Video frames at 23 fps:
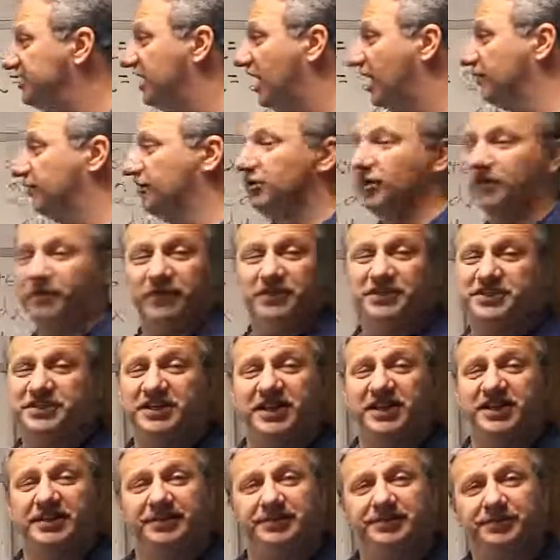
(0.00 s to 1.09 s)
I would look for
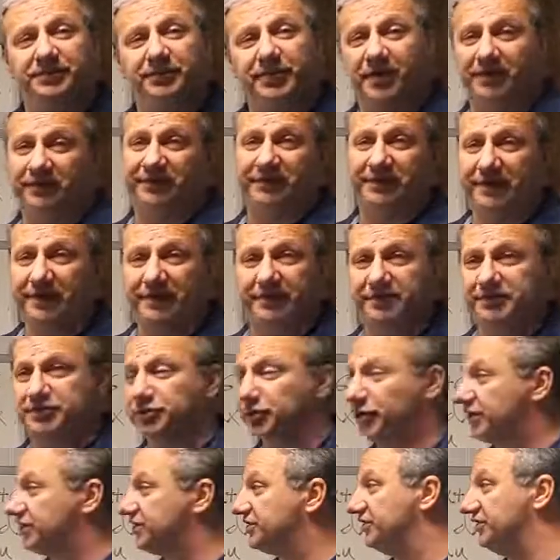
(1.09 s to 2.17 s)
z's, whatever the letter's
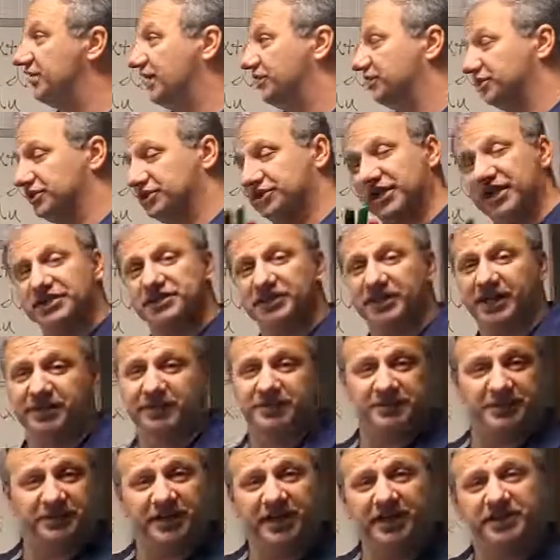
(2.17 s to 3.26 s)
choice, and I should change the
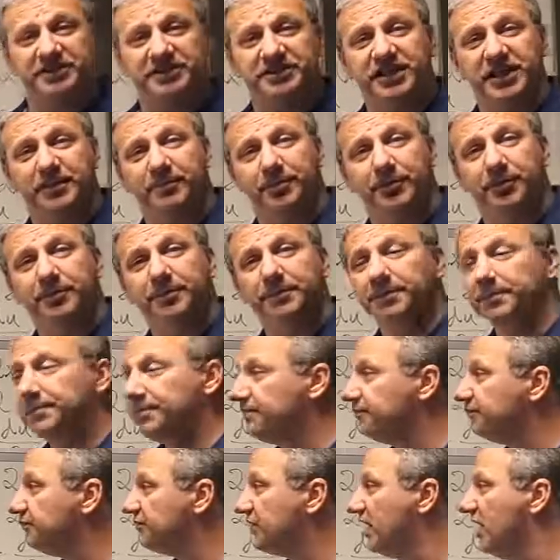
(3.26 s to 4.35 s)
letters in the next sample.
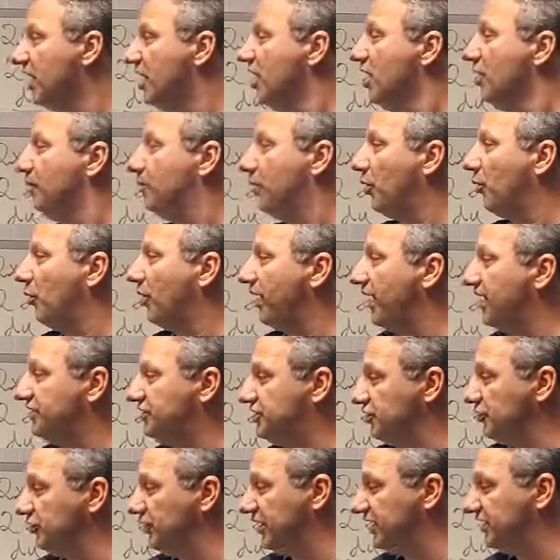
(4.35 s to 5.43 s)
But what I
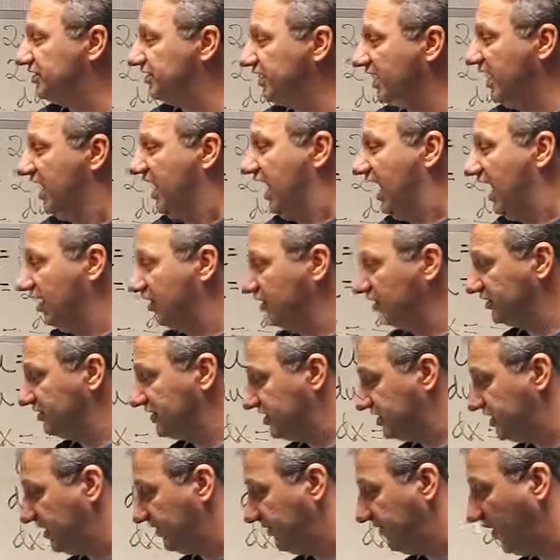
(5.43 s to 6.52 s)
do is, I look to
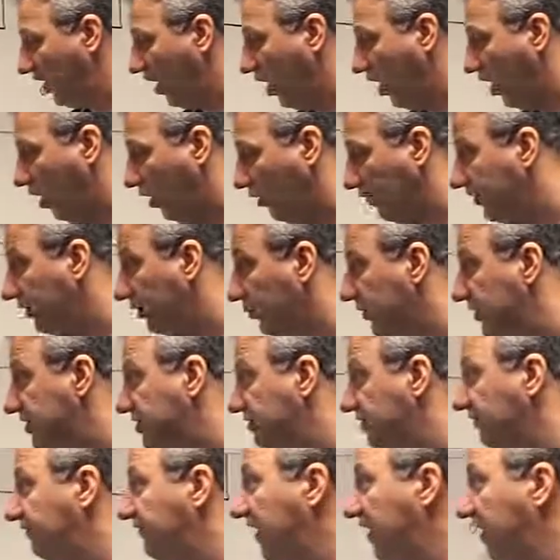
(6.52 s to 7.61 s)
see if all the
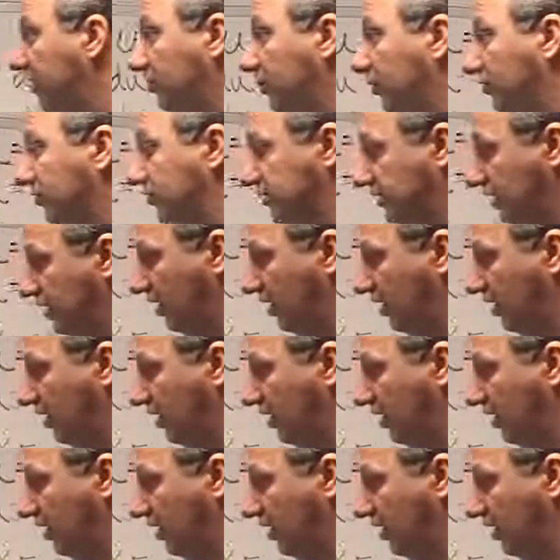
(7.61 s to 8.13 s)
original variables